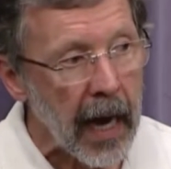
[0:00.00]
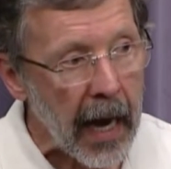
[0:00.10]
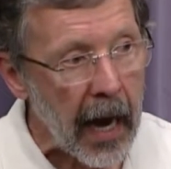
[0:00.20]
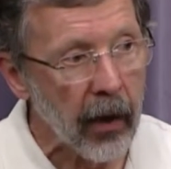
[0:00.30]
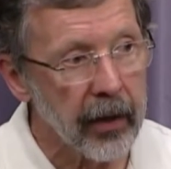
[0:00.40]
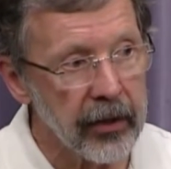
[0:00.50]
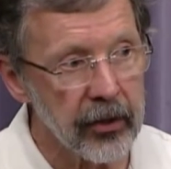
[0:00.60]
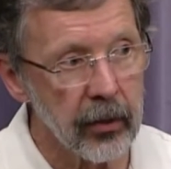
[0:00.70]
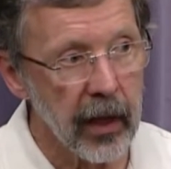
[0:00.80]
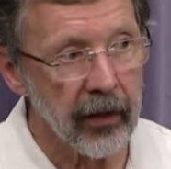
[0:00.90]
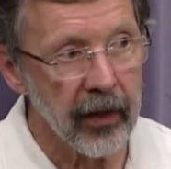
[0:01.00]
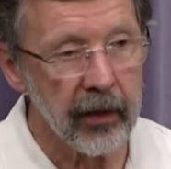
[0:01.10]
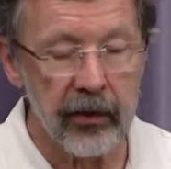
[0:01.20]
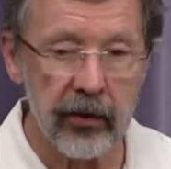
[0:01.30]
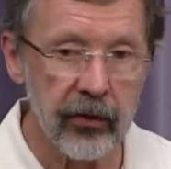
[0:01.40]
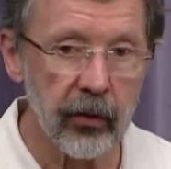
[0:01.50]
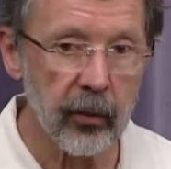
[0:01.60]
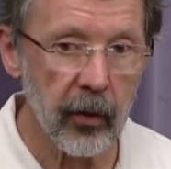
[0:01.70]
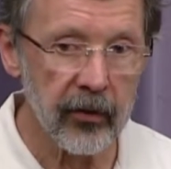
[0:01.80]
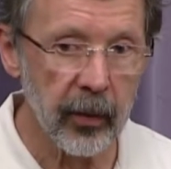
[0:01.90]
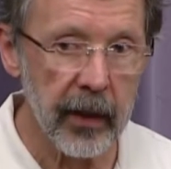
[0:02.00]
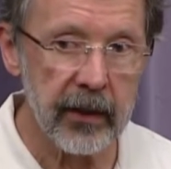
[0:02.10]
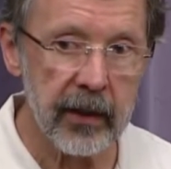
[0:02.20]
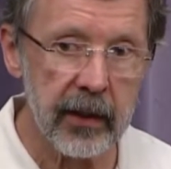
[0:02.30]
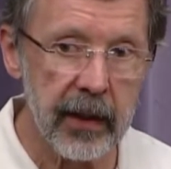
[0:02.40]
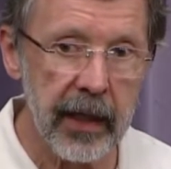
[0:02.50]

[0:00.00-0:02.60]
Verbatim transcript: Our issue, and I think this is true in most places,